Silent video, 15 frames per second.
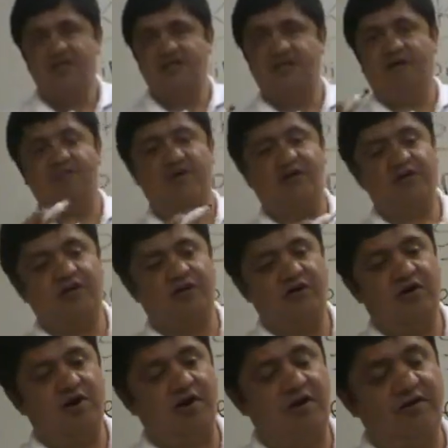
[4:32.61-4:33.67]
so I'm going to
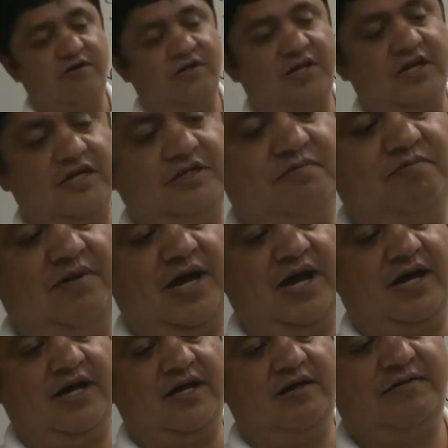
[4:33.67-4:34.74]
color this black.